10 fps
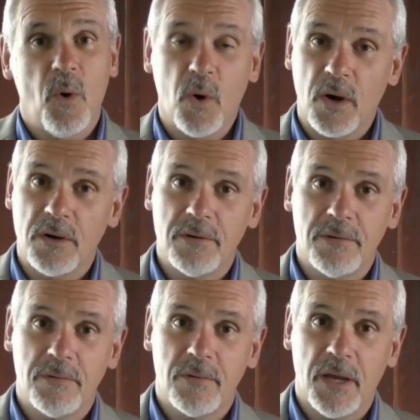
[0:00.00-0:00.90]
or
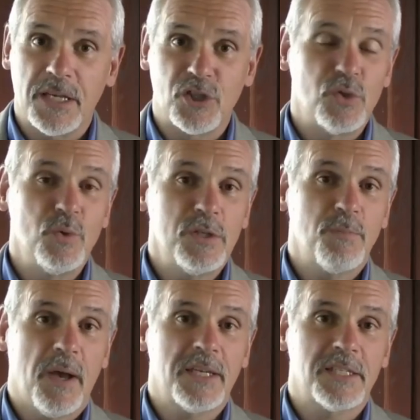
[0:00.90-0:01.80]
as soon as
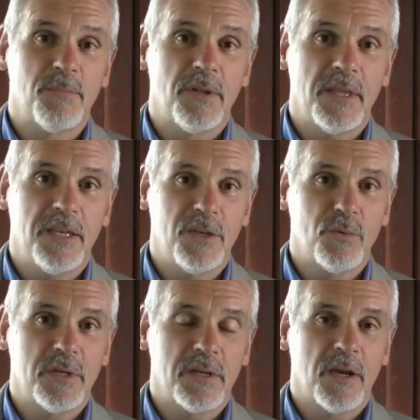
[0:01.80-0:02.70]
possible into your
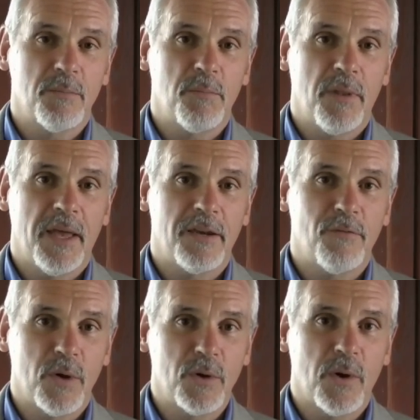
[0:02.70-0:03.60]
retirement plan of
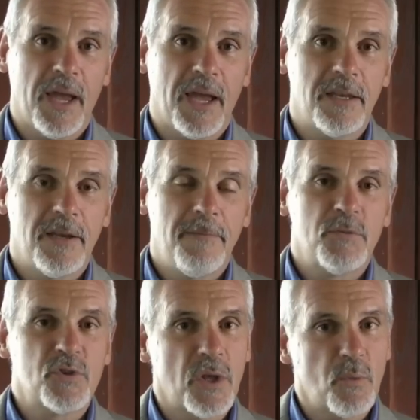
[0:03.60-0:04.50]
where you're at,
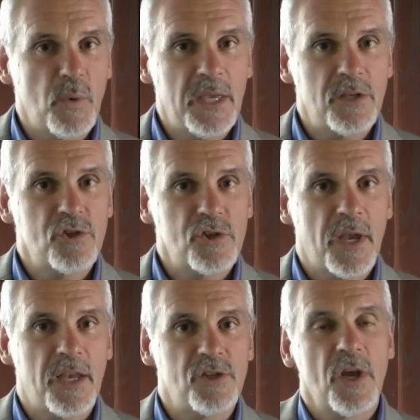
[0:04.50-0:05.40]
so that we can
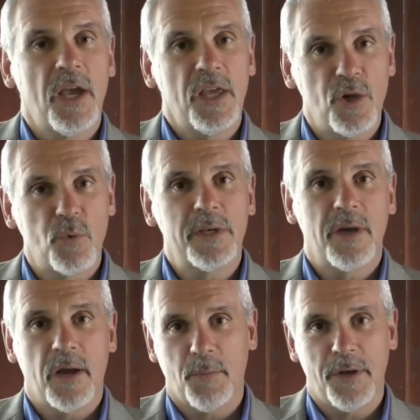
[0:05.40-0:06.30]
change your
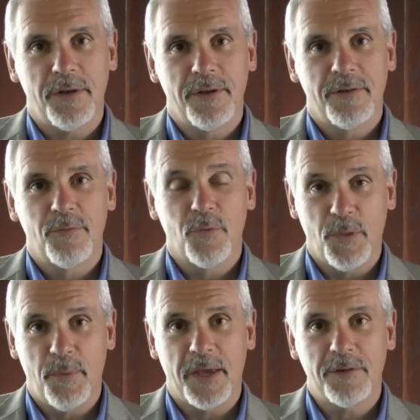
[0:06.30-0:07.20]
retirement for the
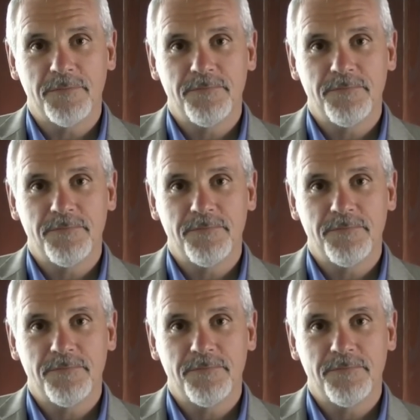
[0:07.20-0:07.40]
better.